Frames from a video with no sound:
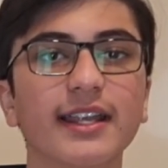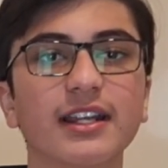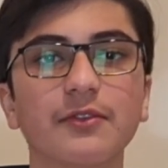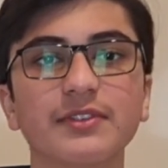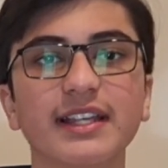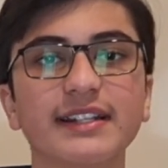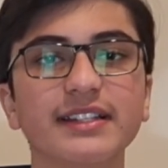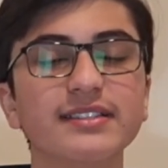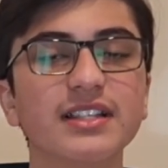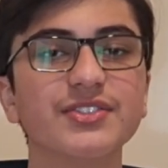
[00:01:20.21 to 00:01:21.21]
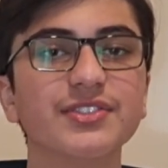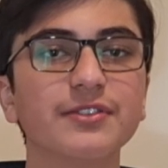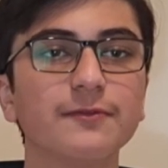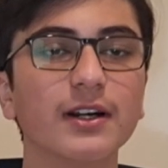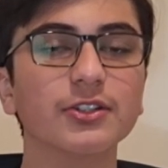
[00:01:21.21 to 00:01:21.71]
around the 18th
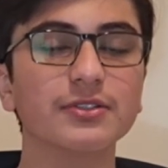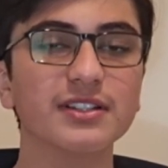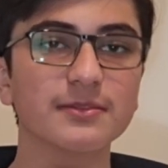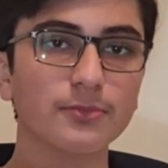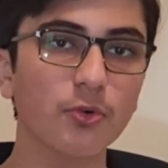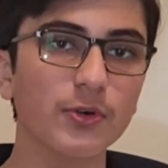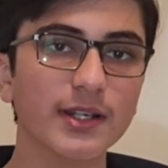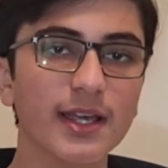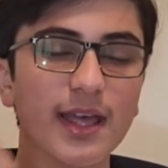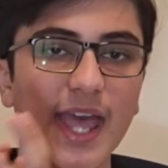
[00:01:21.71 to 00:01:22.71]
century, worked on this more